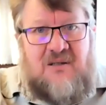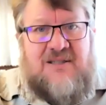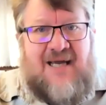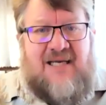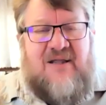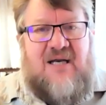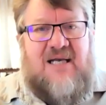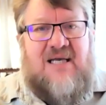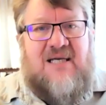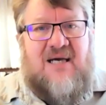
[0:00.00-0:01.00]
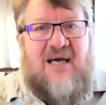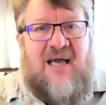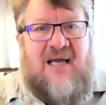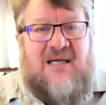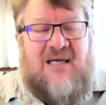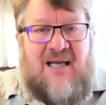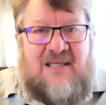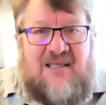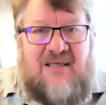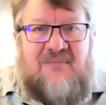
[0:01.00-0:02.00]
take the lead and
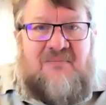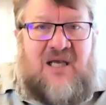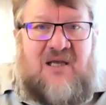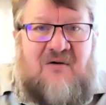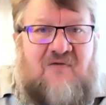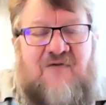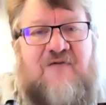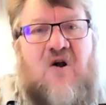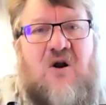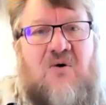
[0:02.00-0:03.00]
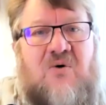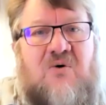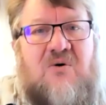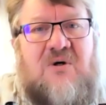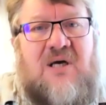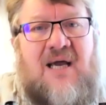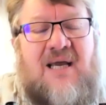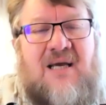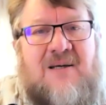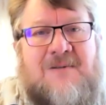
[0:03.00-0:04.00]
let me follow, okay?
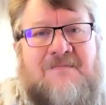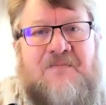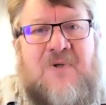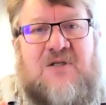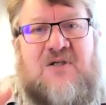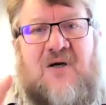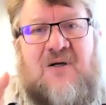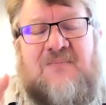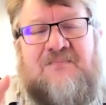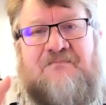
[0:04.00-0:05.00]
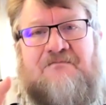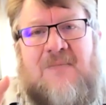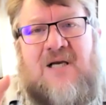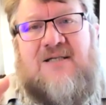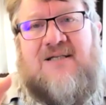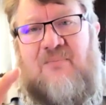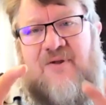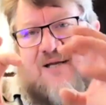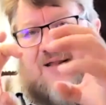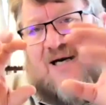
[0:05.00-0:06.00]
So
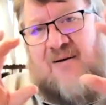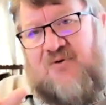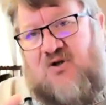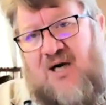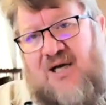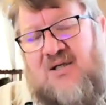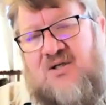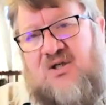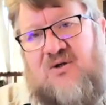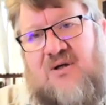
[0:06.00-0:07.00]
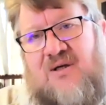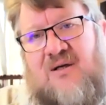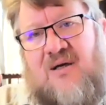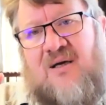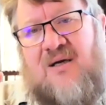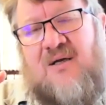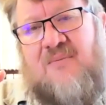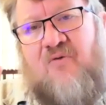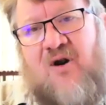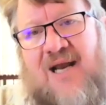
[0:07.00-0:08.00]
something that I'm trying to uh,
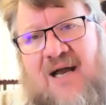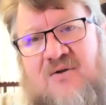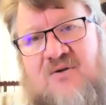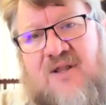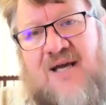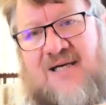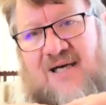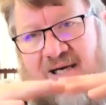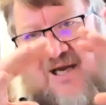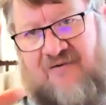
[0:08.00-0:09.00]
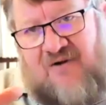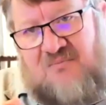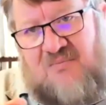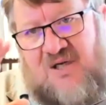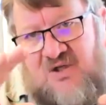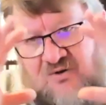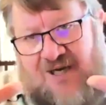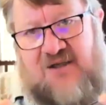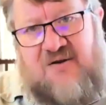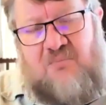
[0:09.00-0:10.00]
bring out with that, I have a, a
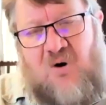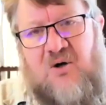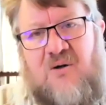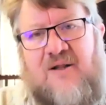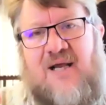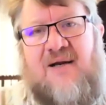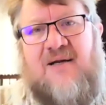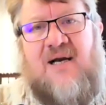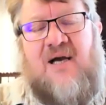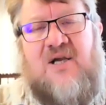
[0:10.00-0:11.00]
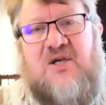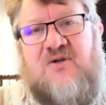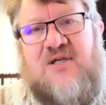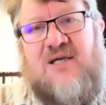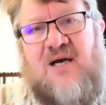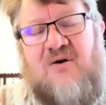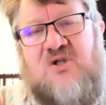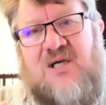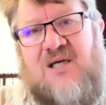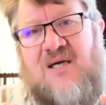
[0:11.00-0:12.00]
strength model that, that I use in
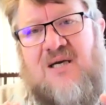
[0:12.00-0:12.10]
coaching